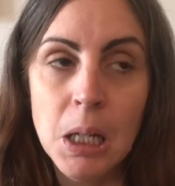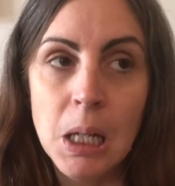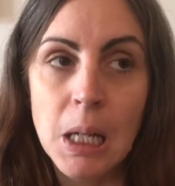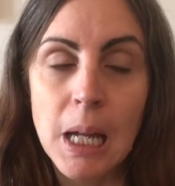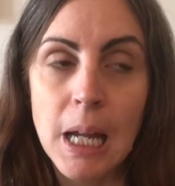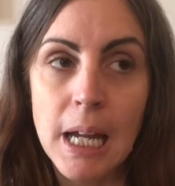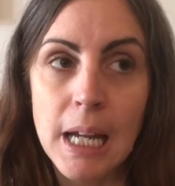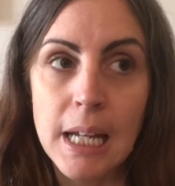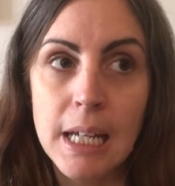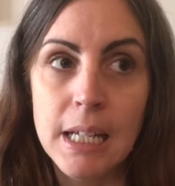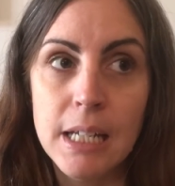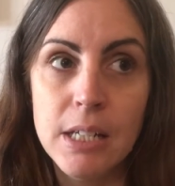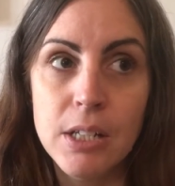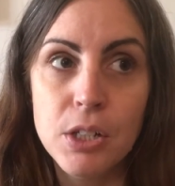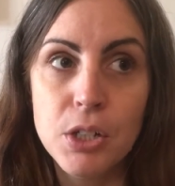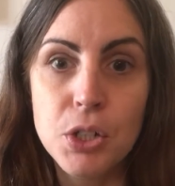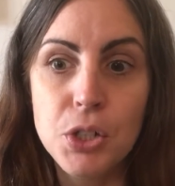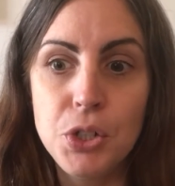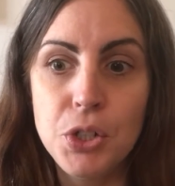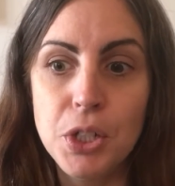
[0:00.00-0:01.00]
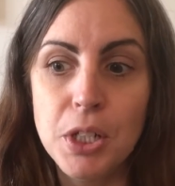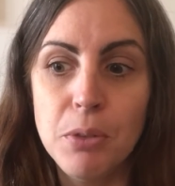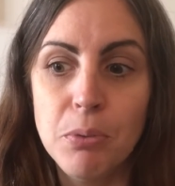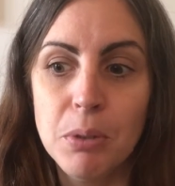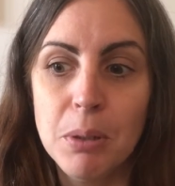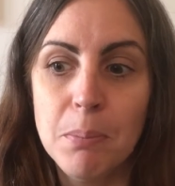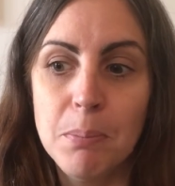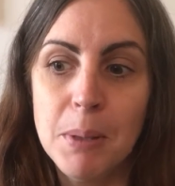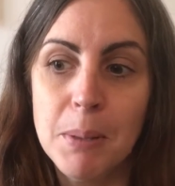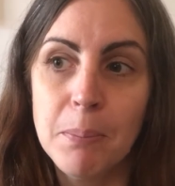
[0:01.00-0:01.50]
and she
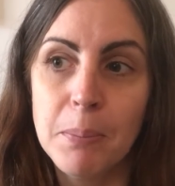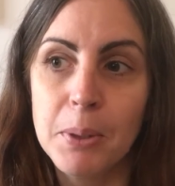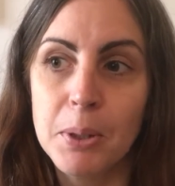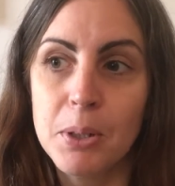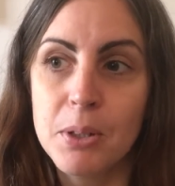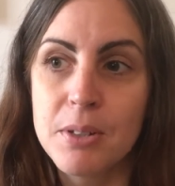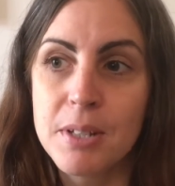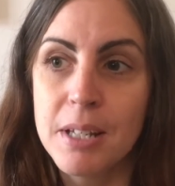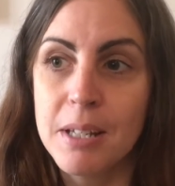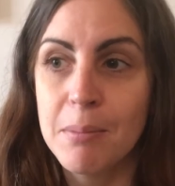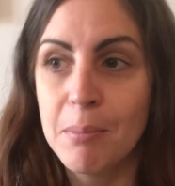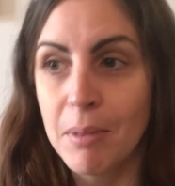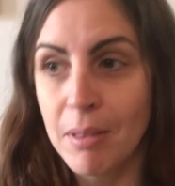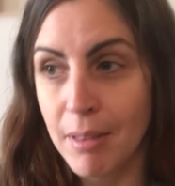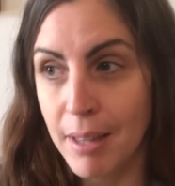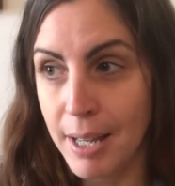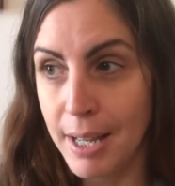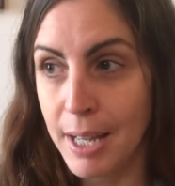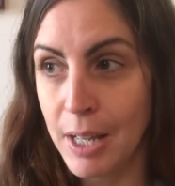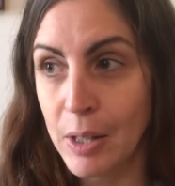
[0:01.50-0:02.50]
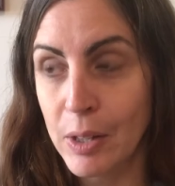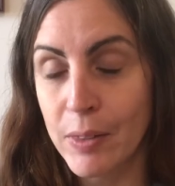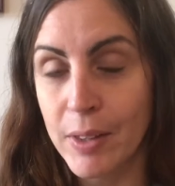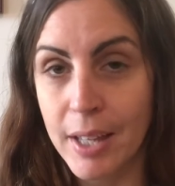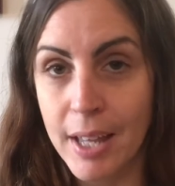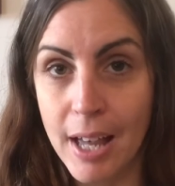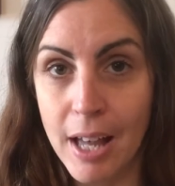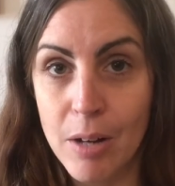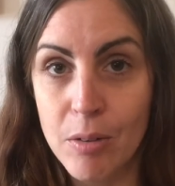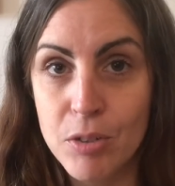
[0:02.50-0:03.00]
remembers him laying on the
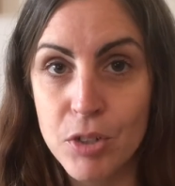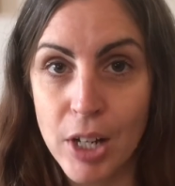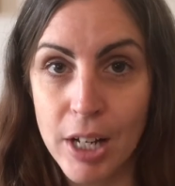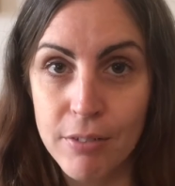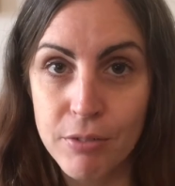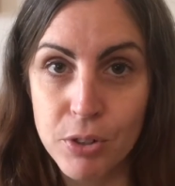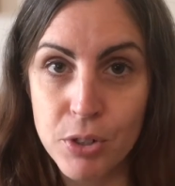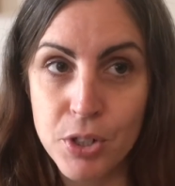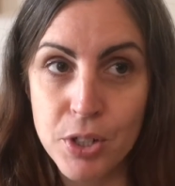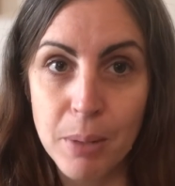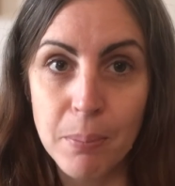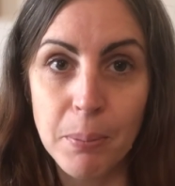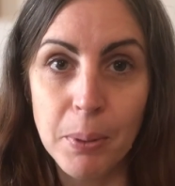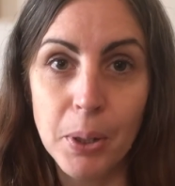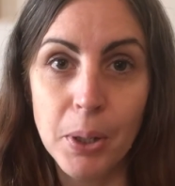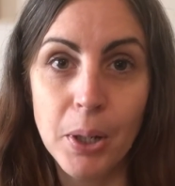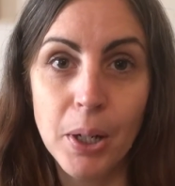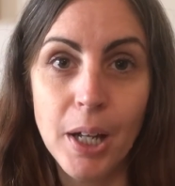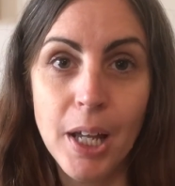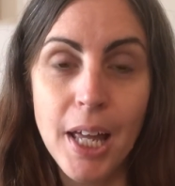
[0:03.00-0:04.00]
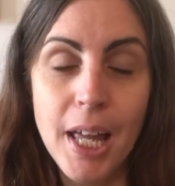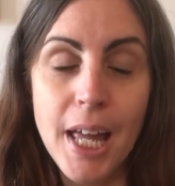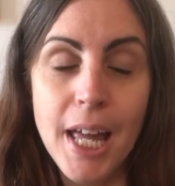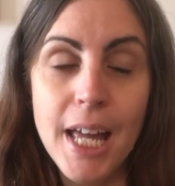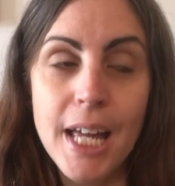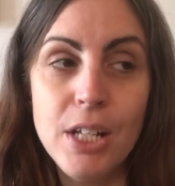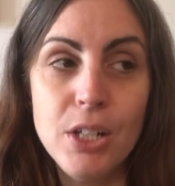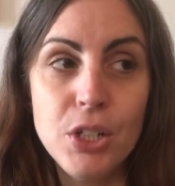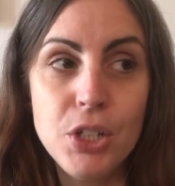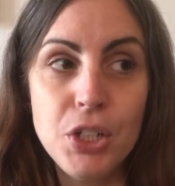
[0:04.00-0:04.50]
couch after supper,
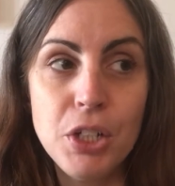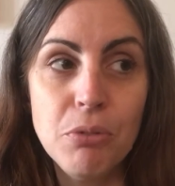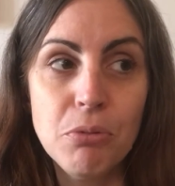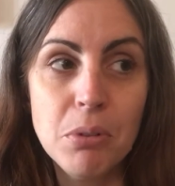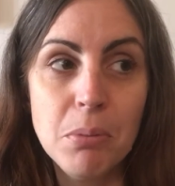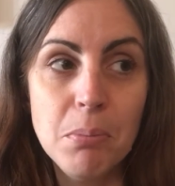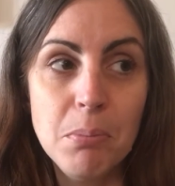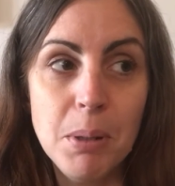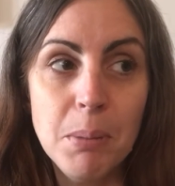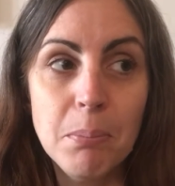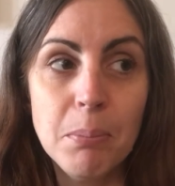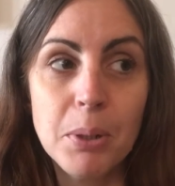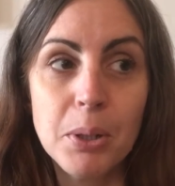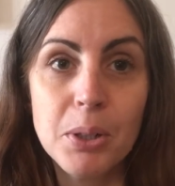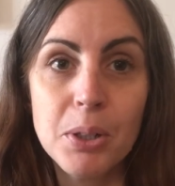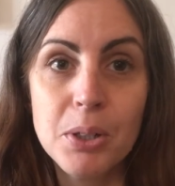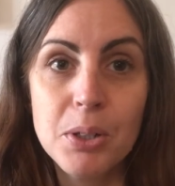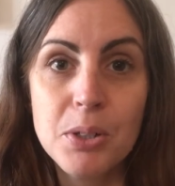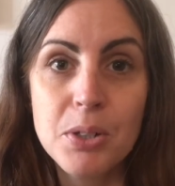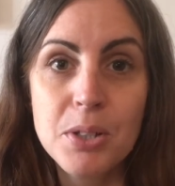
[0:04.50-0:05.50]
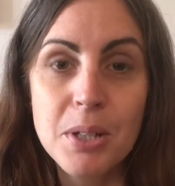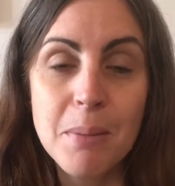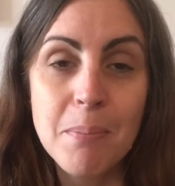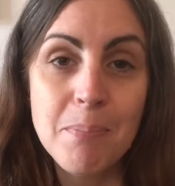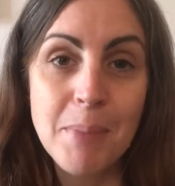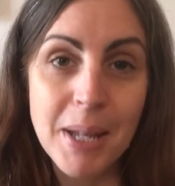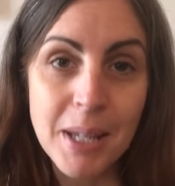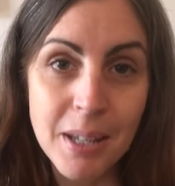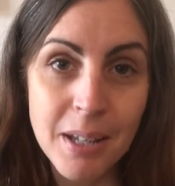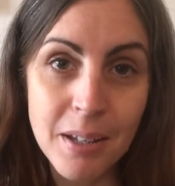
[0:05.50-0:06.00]
and she remembers
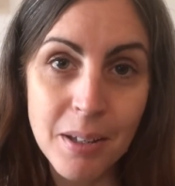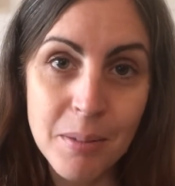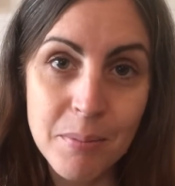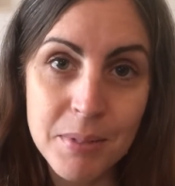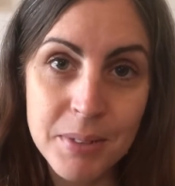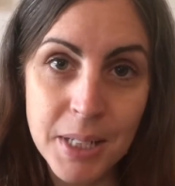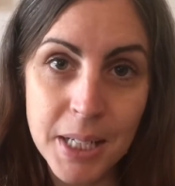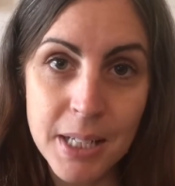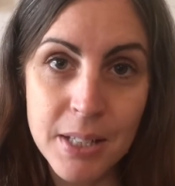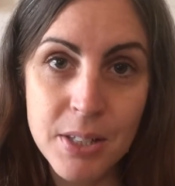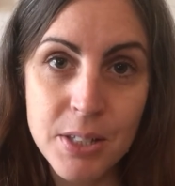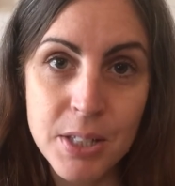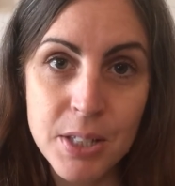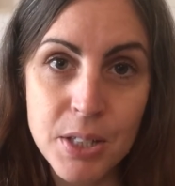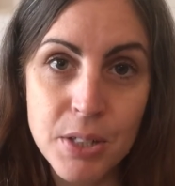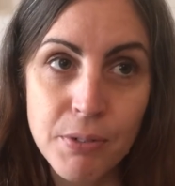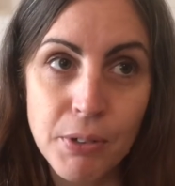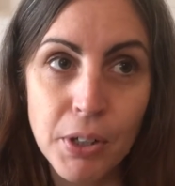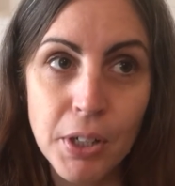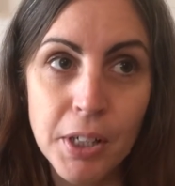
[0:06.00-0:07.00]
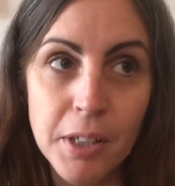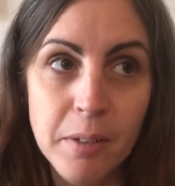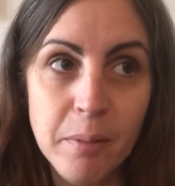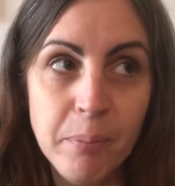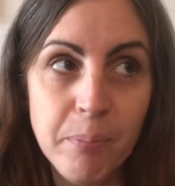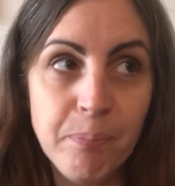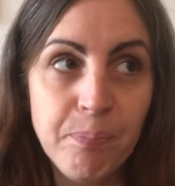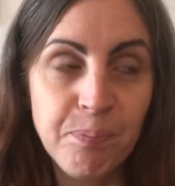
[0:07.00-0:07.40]
making up dances for him.